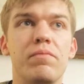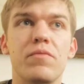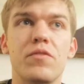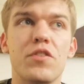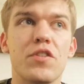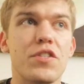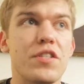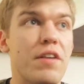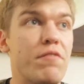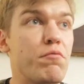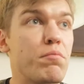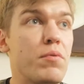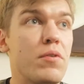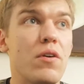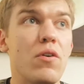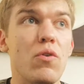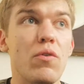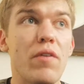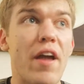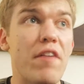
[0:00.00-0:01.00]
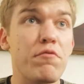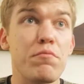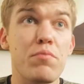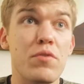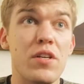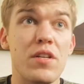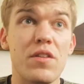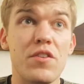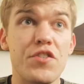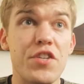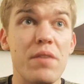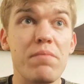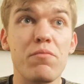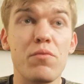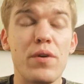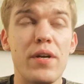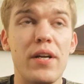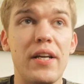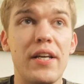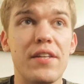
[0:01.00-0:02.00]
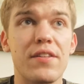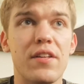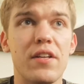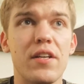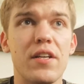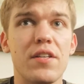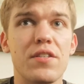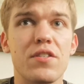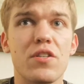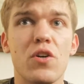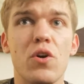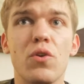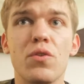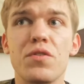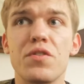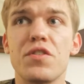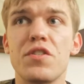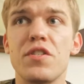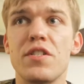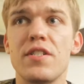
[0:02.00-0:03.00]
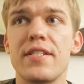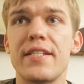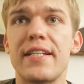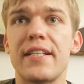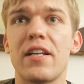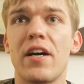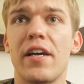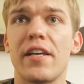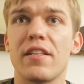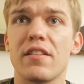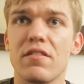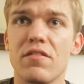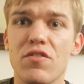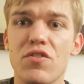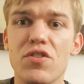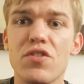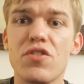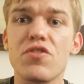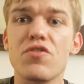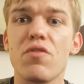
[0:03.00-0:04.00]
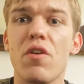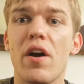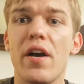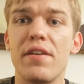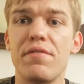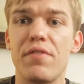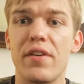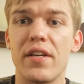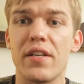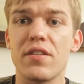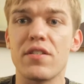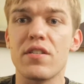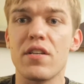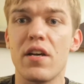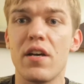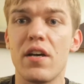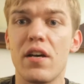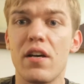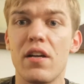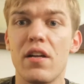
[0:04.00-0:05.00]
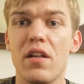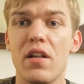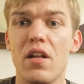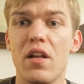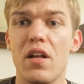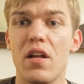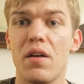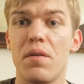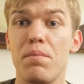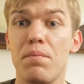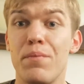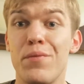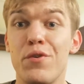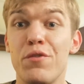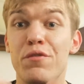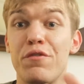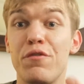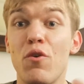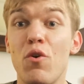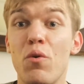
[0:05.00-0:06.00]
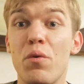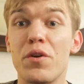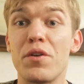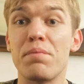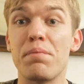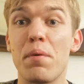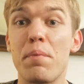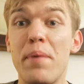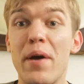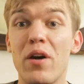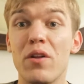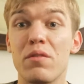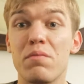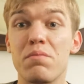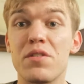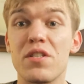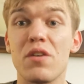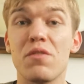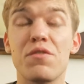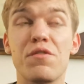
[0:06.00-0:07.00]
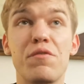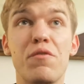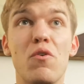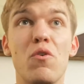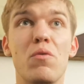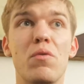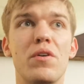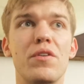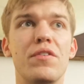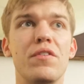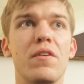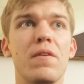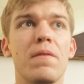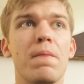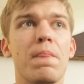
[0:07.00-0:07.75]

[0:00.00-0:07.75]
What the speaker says: just everybody in the gym, really, that is constantly like striving to move forward and propel themselves forward,